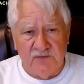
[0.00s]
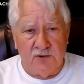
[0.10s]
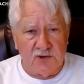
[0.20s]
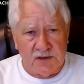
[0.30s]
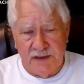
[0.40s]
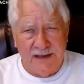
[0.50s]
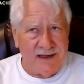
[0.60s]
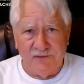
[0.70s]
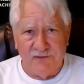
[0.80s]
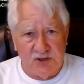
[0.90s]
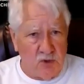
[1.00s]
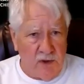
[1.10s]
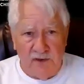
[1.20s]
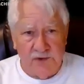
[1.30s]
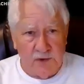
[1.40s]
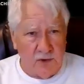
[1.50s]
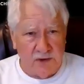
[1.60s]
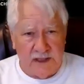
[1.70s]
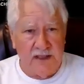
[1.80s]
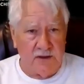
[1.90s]
virtually every
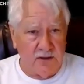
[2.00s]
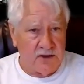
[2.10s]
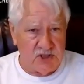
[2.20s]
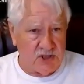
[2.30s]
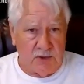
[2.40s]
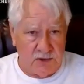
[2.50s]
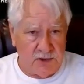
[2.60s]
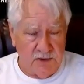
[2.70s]
12-year-old kid could shoot.